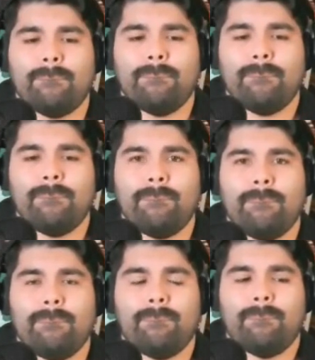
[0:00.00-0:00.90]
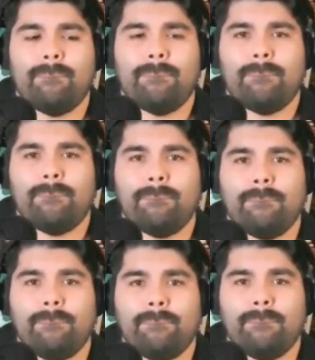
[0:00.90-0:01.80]

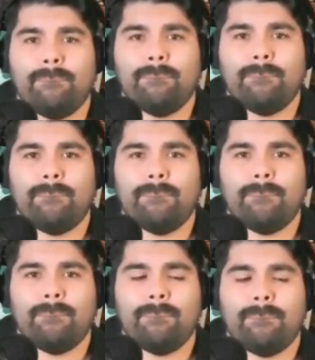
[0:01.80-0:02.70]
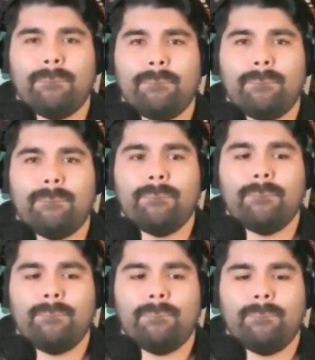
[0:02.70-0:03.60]

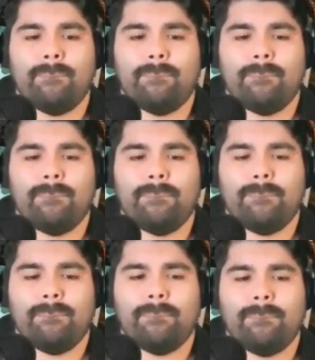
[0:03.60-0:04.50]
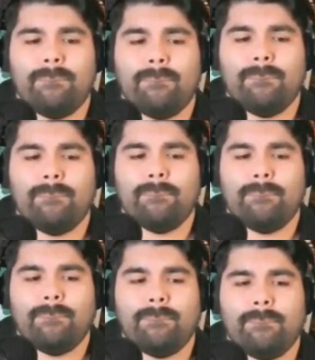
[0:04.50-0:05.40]

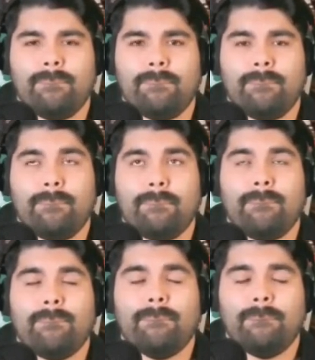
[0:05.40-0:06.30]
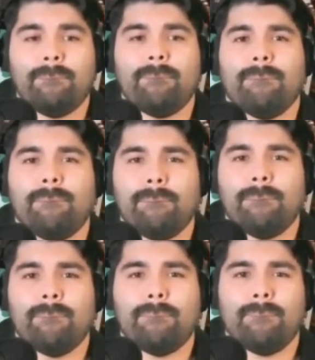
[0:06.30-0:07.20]

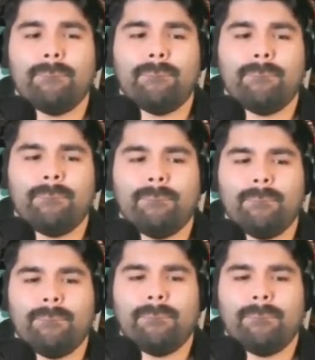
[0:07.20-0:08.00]
(not speaking)